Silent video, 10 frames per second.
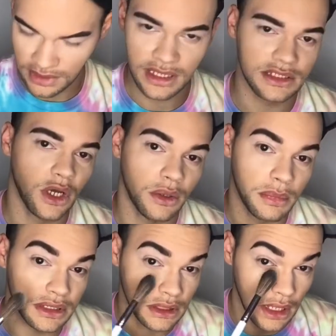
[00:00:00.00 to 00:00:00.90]
think it's called
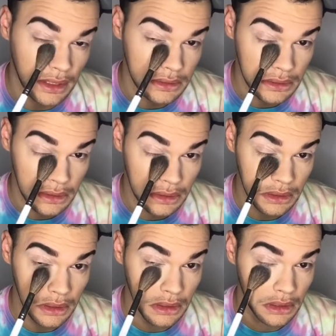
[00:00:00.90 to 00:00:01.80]
Best Light.
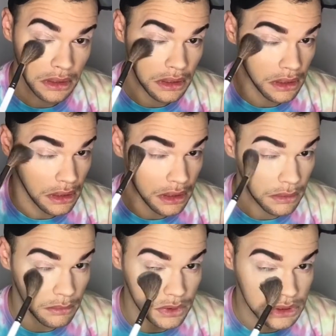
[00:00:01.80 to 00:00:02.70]

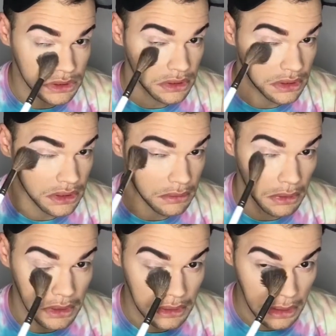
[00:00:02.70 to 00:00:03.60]
And we're just going to get
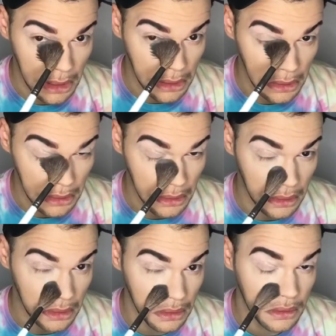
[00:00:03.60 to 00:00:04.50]
right in there.
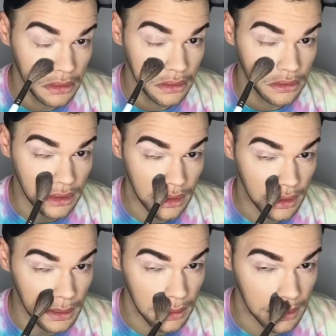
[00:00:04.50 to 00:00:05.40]

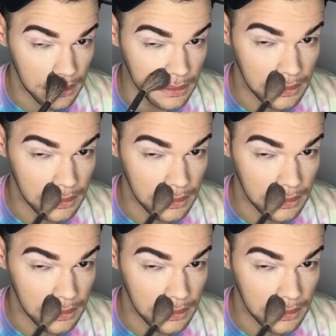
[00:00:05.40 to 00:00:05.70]
Yes.